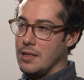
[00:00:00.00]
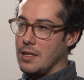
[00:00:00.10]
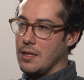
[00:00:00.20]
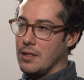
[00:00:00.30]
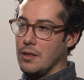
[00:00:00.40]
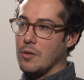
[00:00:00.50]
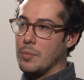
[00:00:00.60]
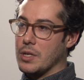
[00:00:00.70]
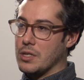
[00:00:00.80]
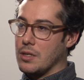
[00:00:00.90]
in the low
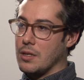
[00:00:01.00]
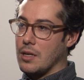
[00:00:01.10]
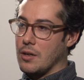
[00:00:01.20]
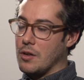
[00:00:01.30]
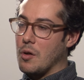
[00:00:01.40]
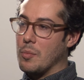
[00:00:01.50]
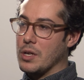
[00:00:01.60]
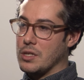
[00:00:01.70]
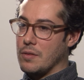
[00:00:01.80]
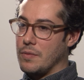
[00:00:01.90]
budget or no
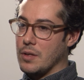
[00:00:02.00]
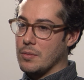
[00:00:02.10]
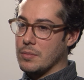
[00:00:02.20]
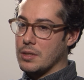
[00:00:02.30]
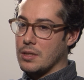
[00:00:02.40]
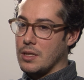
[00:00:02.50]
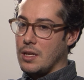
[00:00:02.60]
budget films